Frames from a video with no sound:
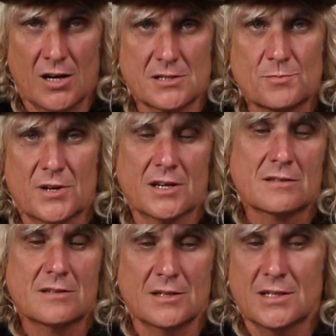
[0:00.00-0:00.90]
I
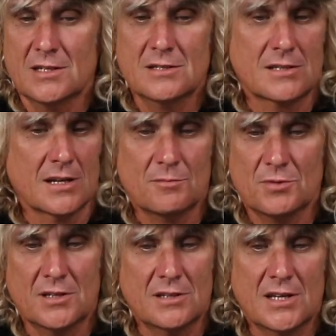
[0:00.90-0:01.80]
expect that he's going to
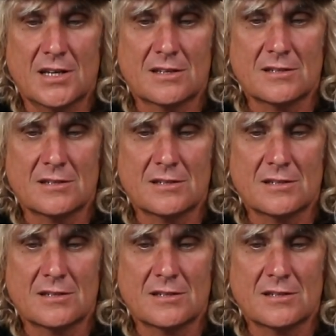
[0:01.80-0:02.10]
be there